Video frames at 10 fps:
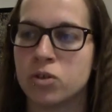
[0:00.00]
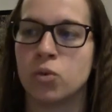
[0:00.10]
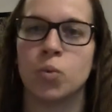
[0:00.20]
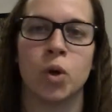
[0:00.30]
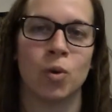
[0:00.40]
or
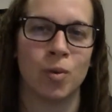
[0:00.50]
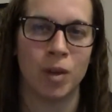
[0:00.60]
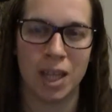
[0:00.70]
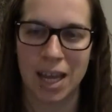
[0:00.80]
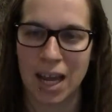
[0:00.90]
we
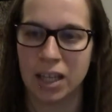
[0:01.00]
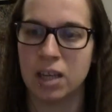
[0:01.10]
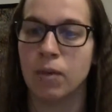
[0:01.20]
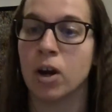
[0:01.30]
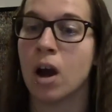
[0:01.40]
really can't
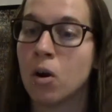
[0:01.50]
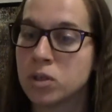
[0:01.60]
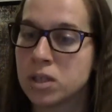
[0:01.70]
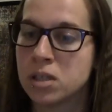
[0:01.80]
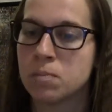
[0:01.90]
leave our
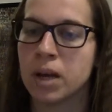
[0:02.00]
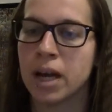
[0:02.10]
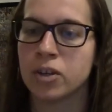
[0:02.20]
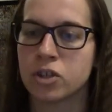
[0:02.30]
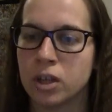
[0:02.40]
house as
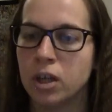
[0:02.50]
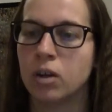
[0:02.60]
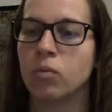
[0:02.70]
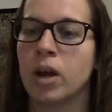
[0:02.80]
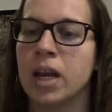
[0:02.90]
much,
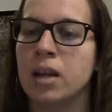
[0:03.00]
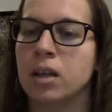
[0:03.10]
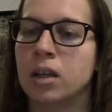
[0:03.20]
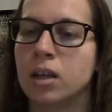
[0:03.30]
right?